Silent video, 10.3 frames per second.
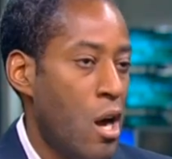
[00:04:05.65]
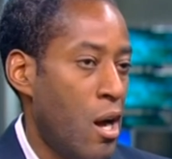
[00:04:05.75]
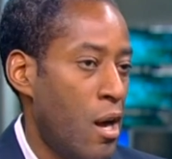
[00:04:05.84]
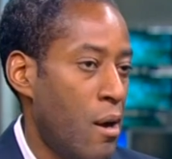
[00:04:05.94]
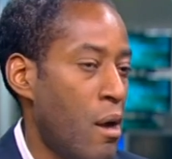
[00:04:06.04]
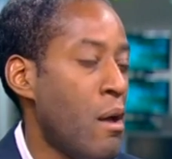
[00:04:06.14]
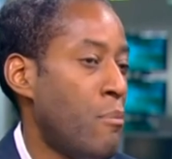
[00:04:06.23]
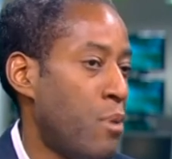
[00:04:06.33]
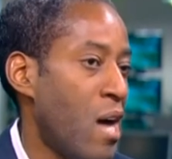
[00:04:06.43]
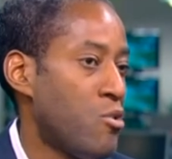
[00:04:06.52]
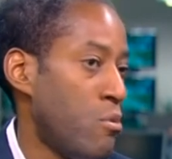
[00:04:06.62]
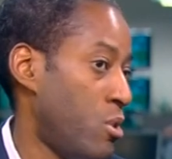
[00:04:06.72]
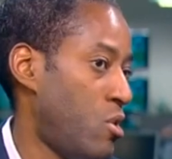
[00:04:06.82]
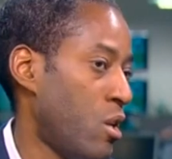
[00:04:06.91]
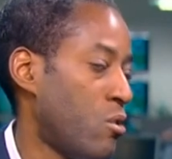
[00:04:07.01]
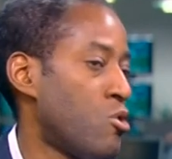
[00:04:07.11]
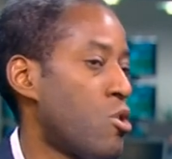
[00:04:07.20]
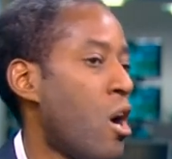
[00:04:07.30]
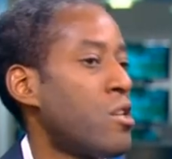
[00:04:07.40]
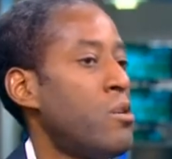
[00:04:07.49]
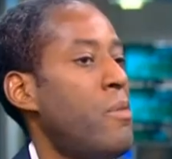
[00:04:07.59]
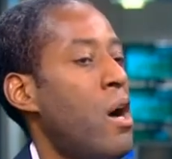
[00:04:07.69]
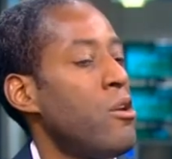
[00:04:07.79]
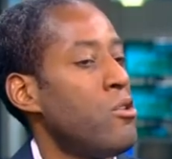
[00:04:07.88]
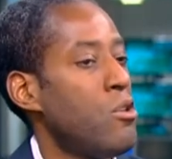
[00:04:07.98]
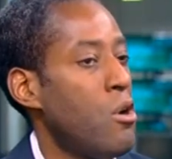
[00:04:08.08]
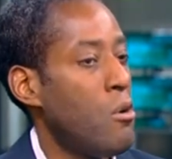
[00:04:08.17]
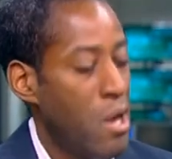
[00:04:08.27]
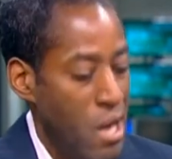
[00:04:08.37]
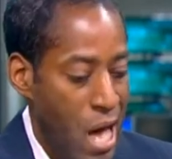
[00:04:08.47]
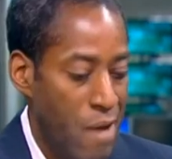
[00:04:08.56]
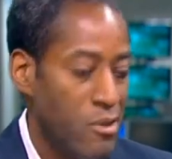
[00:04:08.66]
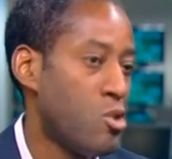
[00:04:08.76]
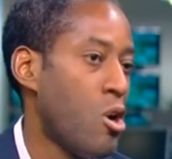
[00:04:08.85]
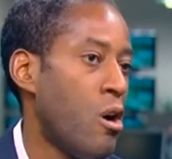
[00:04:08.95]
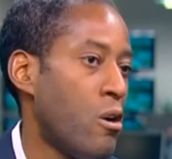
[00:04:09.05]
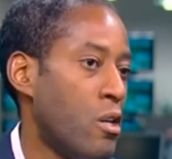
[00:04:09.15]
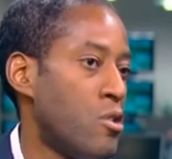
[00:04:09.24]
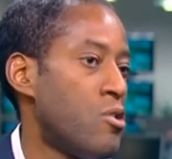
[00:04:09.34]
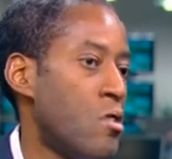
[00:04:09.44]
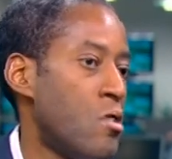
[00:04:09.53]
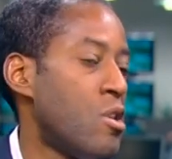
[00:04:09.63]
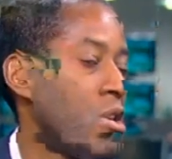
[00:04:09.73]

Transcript: Plosser in particular has talked about, you know, having targets in their